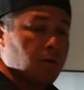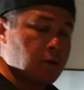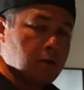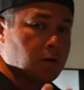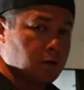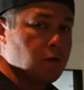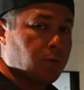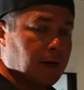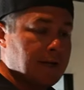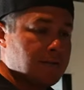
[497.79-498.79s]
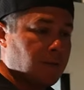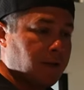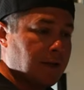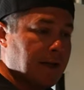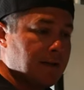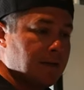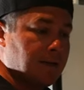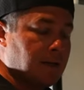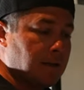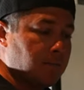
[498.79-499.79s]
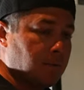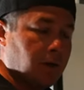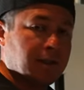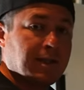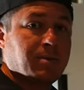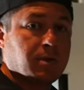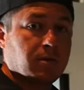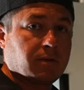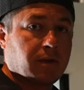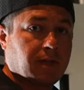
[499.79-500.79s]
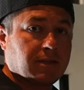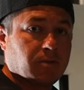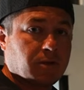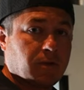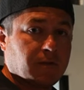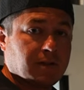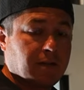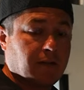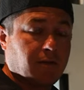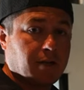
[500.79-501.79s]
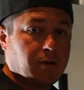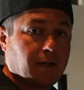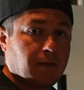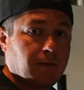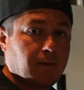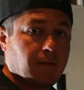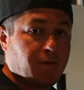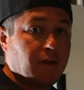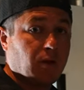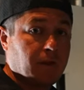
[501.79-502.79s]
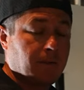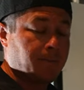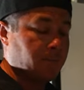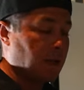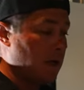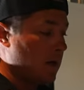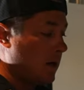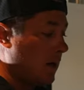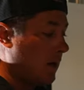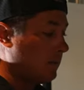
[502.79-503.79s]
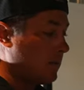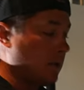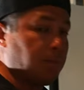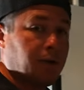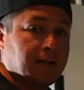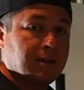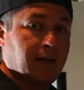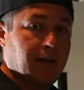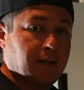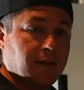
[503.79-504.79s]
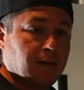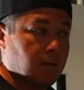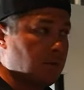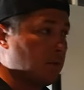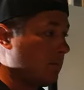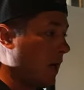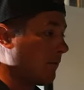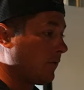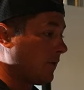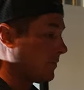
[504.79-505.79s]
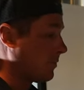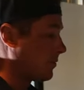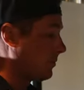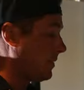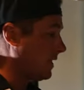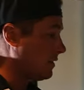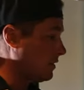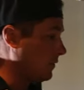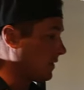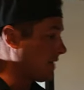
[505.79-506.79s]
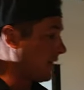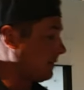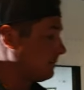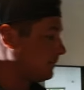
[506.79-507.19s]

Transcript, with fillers: there's two brands really that um, are exceptional with their customer service in the electric field um, Dimplex and Modern Flames, which we'll be getting to in a second.